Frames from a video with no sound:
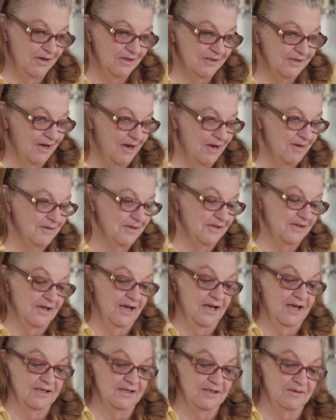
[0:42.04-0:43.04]
a long time since
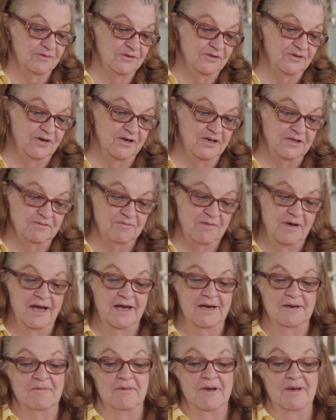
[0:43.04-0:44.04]
I had some strange
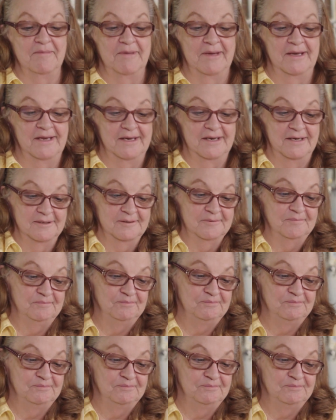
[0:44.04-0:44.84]
man in my bed.